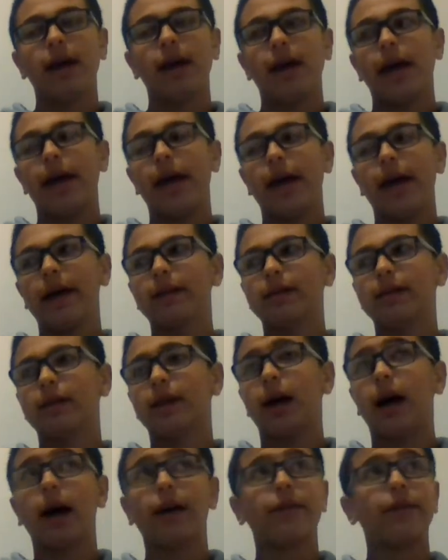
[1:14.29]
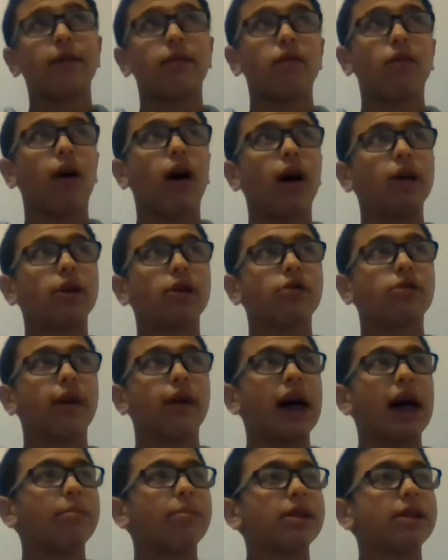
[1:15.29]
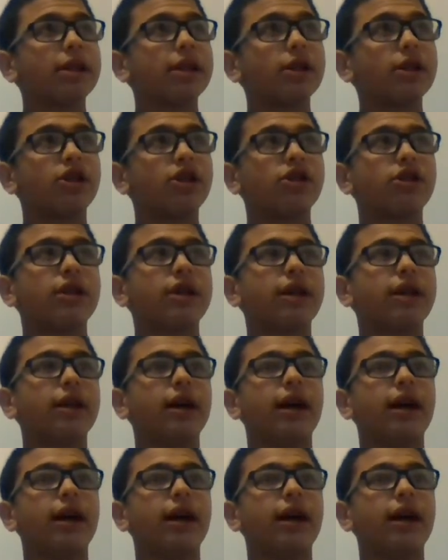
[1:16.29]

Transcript: and I think Roger Rabbit's interesting.